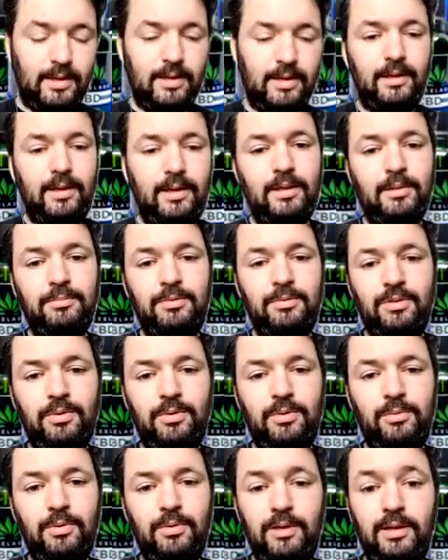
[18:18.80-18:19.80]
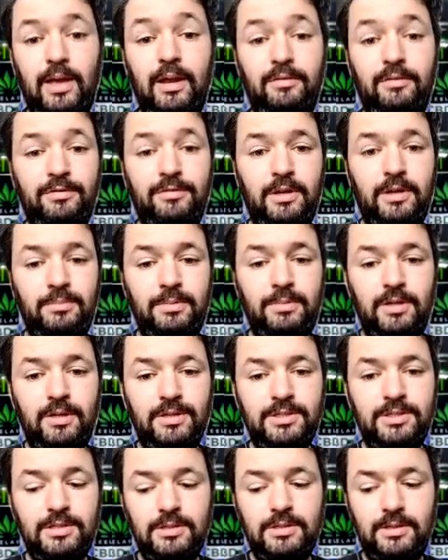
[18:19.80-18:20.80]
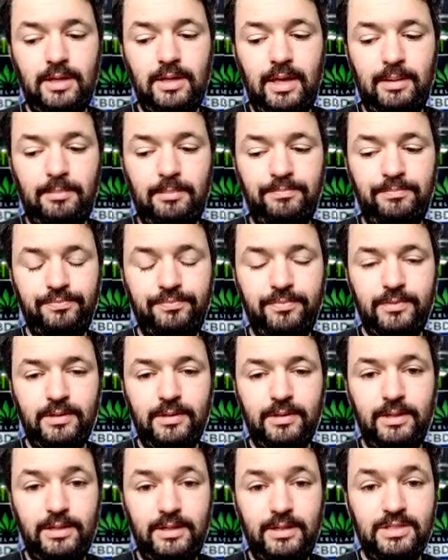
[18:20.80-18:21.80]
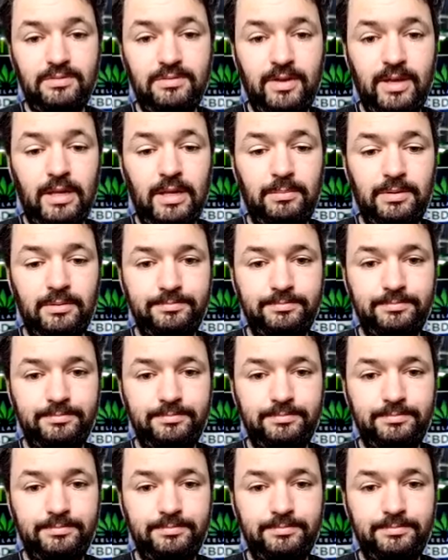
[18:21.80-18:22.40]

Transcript: get them to get it for you, because it is available.